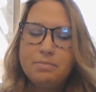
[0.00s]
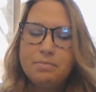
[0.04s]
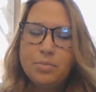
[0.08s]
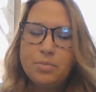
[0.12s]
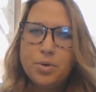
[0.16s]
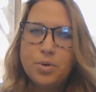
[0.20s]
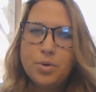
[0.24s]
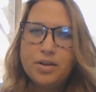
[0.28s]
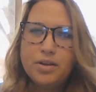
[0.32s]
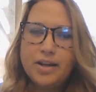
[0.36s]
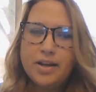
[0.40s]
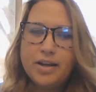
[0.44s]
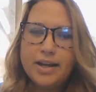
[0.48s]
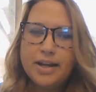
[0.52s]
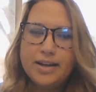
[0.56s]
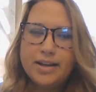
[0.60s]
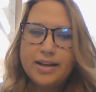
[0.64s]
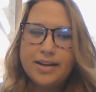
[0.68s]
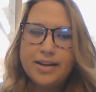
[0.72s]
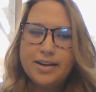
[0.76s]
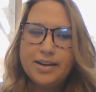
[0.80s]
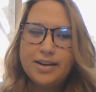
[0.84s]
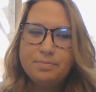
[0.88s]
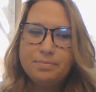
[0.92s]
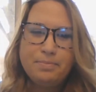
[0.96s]
more
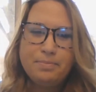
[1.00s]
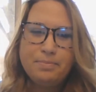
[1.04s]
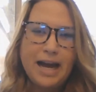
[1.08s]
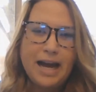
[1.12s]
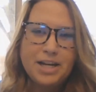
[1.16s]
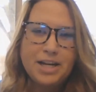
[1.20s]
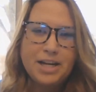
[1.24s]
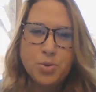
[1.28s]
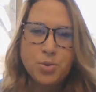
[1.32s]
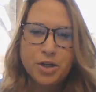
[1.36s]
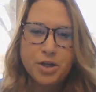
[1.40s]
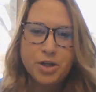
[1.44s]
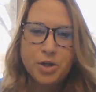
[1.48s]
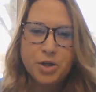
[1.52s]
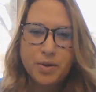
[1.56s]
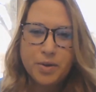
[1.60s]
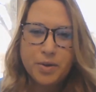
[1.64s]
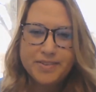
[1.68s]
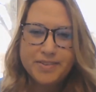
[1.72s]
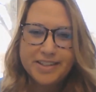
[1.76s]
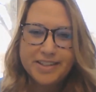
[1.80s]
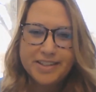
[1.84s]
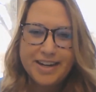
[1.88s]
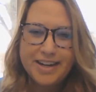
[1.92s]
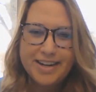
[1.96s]
like a patchwork
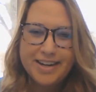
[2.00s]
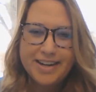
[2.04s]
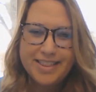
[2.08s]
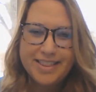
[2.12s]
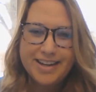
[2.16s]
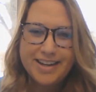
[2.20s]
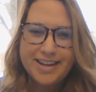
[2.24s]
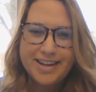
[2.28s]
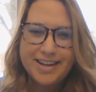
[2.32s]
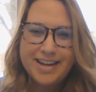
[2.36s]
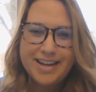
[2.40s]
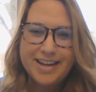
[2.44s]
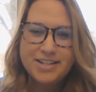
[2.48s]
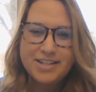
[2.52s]
quilt kind of thing.